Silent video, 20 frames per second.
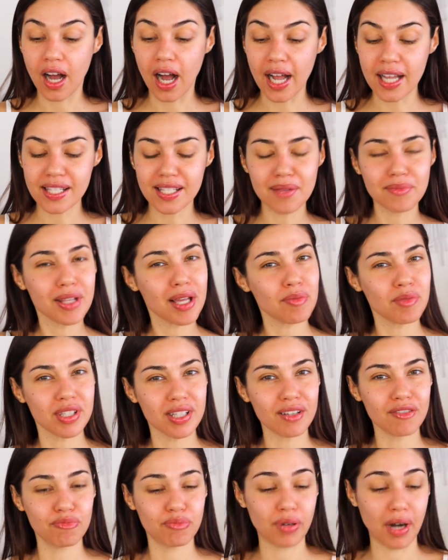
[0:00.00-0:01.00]
I sometimes
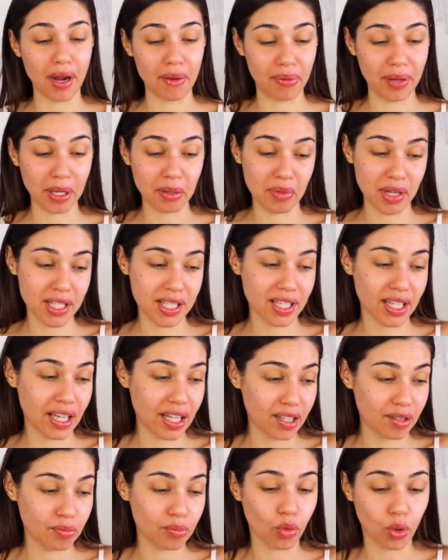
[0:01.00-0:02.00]
love prepping my
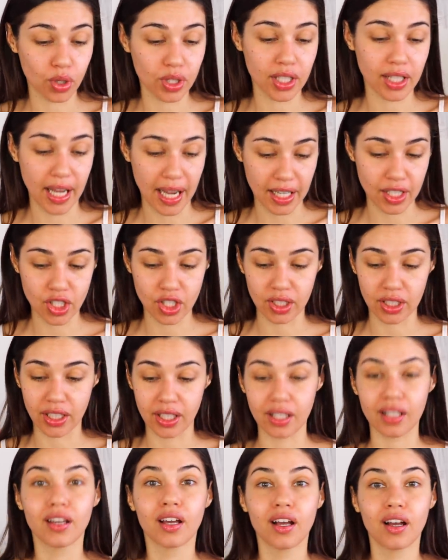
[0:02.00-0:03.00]
skin more than
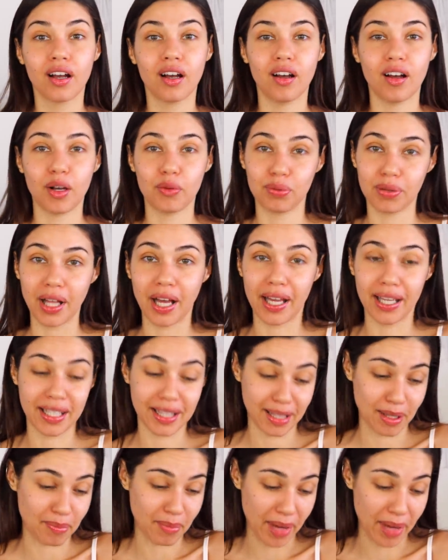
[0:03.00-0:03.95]
actually applying the